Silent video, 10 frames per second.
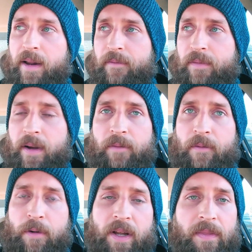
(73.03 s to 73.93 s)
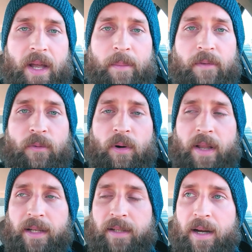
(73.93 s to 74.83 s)
I've never done that before
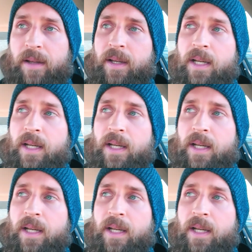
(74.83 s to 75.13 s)
like that.